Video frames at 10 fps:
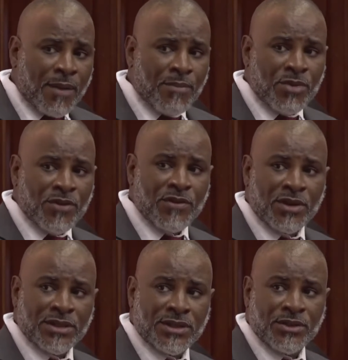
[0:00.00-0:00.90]
Moving on
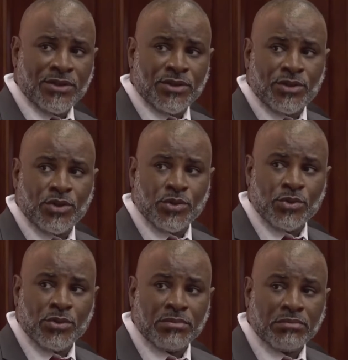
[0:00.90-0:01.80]

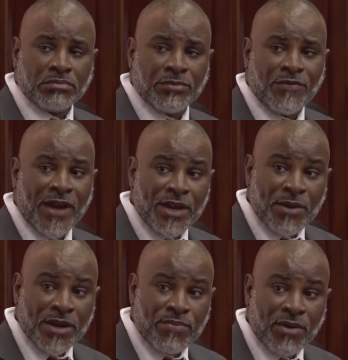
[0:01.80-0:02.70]
to
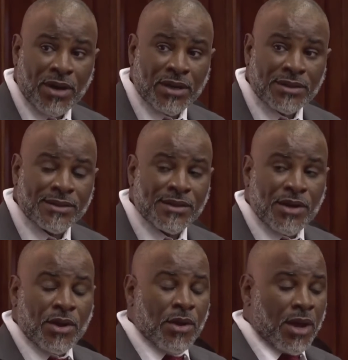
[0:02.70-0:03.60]
value-added products.
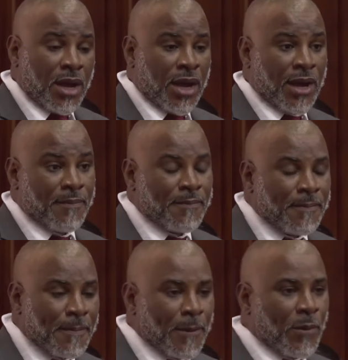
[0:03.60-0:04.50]

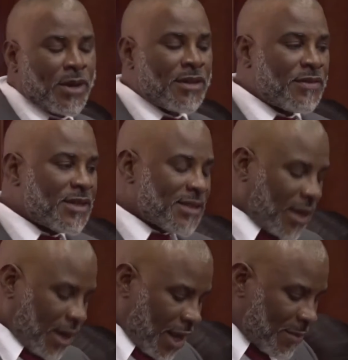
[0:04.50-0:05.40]
One of the things that
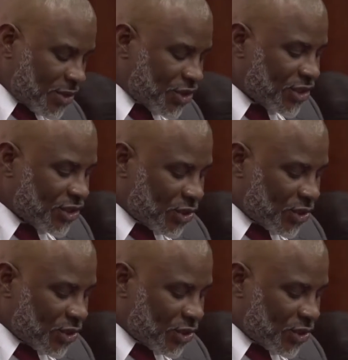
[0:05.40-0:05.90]
climate change has